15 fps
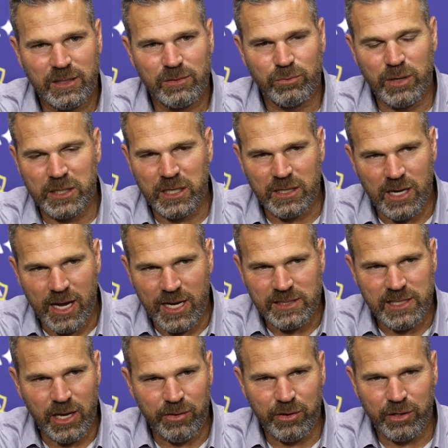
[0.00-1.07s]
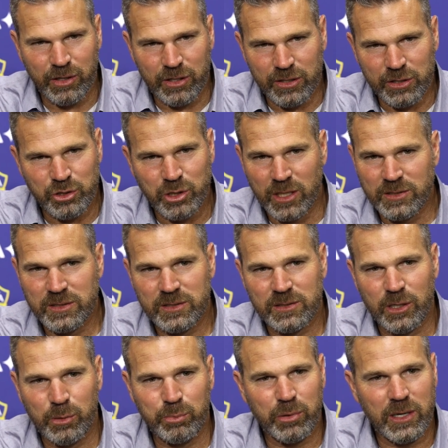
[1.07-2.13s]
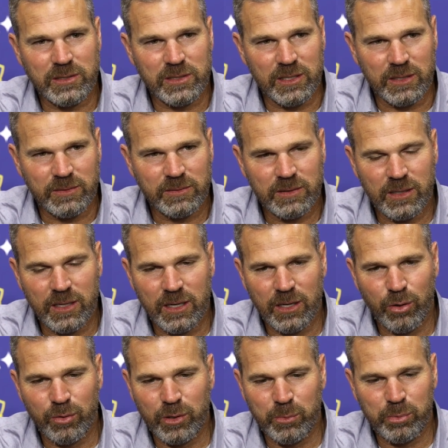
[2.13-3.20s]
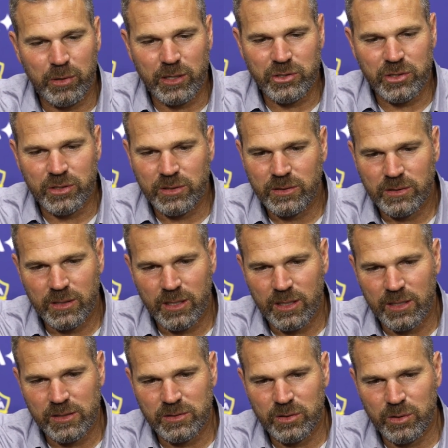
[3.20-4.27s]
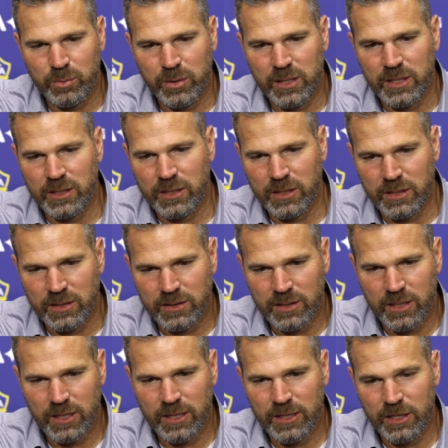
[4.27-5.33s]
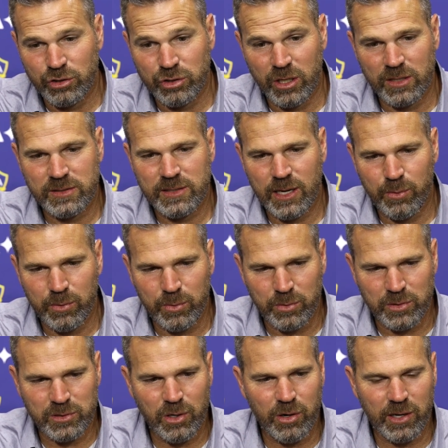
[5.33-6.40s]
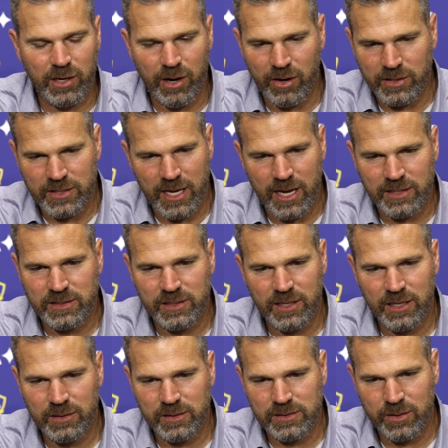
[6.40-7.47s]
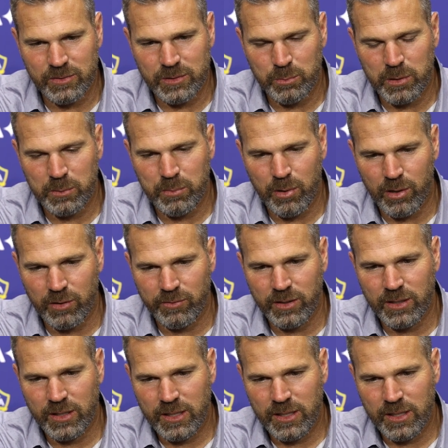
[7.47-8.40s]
recognize how they're going to adjust their pressing or their pressure so that we could adjust how we were starting our attacks again, because that was a big part of it.